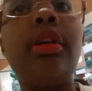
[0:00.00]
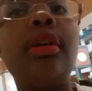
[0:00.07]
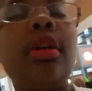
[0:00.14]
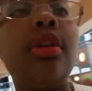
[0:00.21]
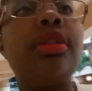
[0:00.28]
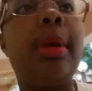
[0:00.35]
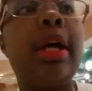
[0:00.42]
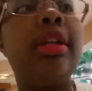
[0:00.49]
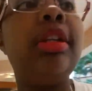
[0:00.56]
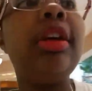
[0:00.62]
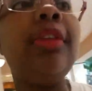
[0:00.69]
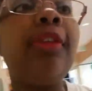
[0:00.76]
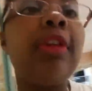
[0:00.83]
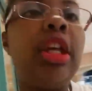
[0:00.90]
the girls about
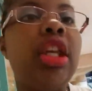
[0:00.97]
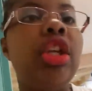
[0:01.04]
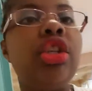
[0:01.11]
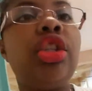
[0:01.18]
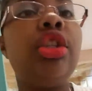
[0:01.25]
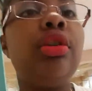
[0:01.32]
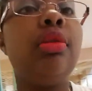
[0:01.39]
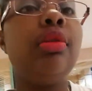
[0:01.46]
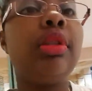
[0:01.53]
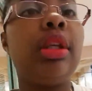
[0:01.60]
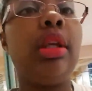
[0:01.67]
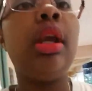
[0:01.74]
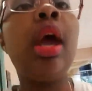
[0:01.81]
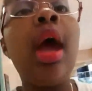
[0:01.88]
different
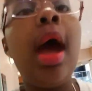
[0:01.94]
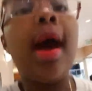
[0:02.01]
issues and